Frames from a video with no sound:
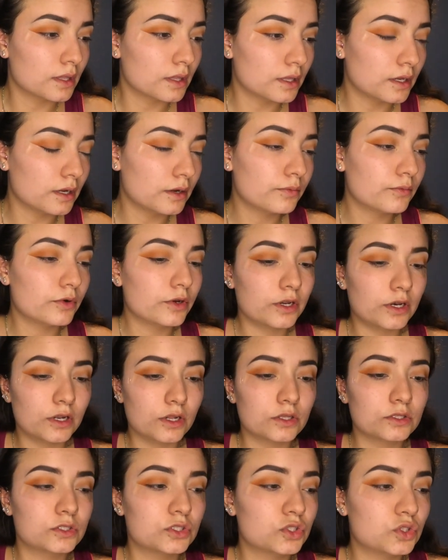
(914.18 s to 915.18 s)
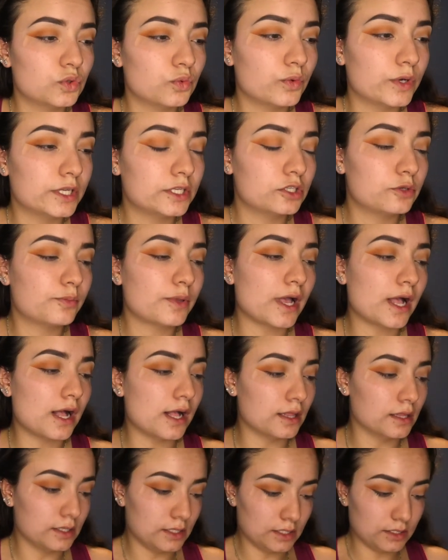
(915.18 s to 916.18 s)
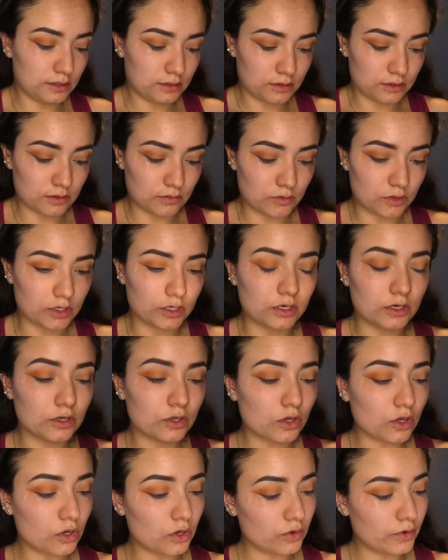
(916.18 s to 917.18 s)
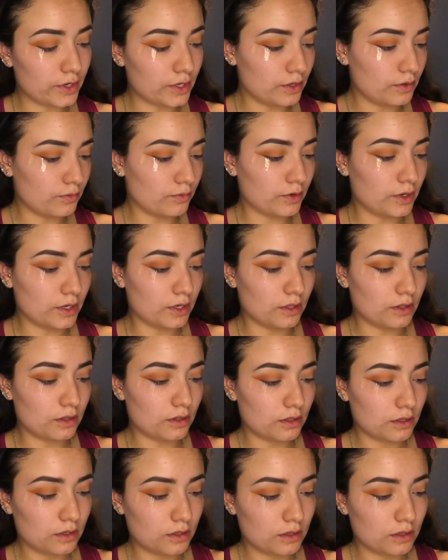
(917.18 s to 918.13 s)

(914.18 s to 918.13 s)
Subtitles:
Then we're gonna switch palettes and we're gonna go in with